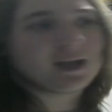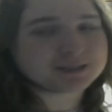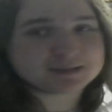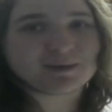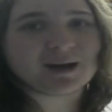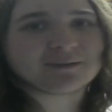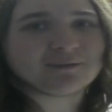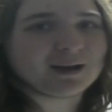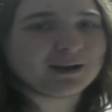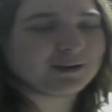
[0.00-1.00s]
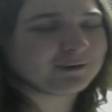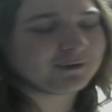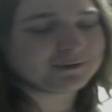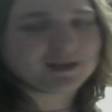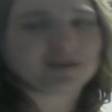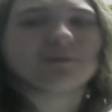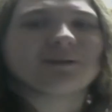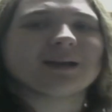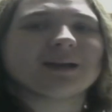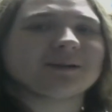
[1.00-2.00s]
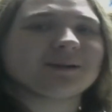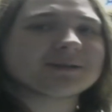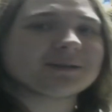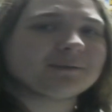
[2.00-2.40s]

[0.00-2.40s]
And Spotify under Otaku Cast also.